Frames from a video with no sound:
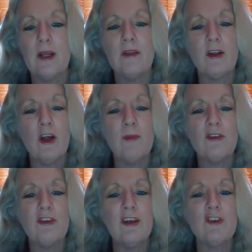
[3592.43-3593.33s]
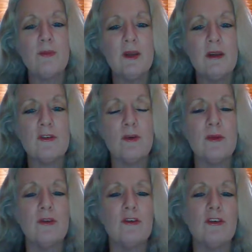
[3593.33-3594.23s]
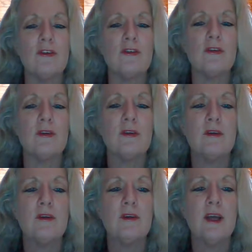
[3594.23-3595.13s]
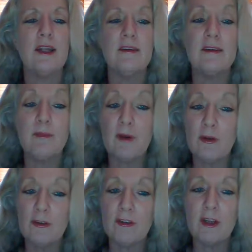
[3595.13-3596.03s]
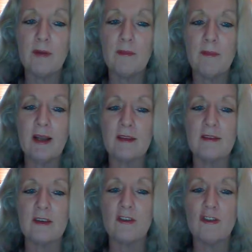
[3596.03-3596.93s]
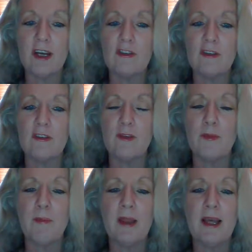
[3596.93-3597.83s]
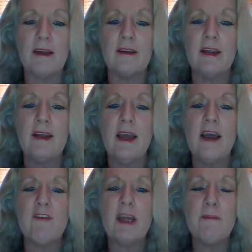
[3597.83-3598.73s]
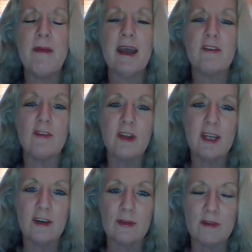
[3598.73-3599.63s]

Climate change appears human induced, and indeed pollution and imbalanced extractions from the planet have impacts on the natural